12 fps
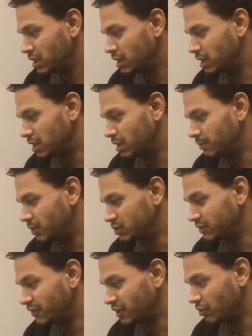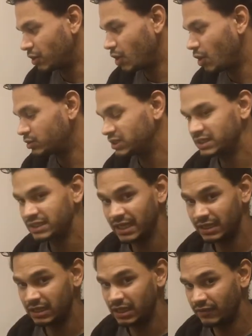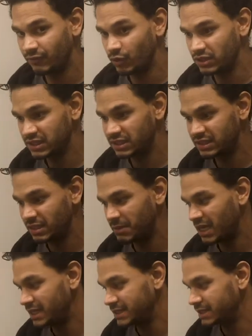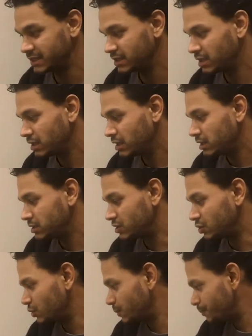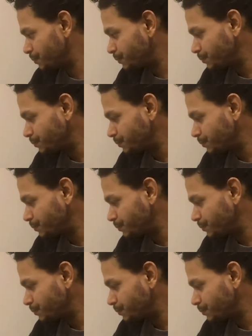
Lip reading: or to figure out how to select the airfoils to stabilize it. So